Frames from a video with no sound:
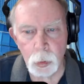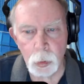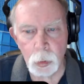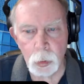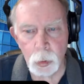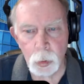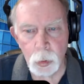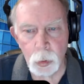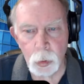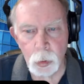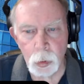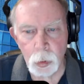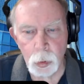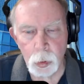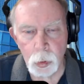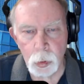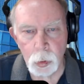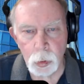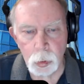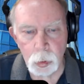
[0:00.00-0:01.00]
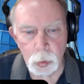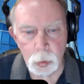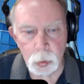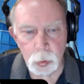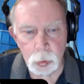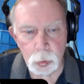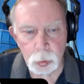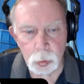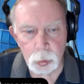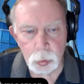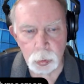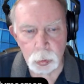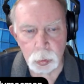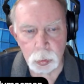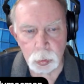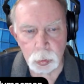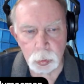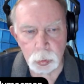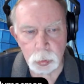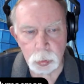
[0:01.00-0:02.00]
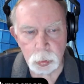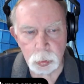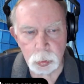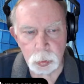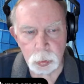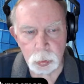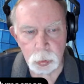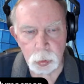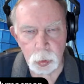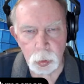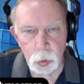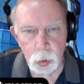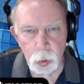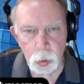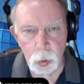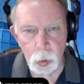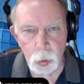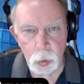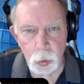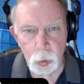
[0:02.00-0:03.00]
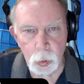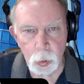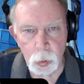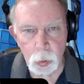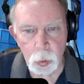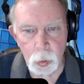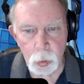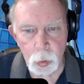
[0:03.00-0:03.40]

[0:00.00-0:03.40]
(not speaking)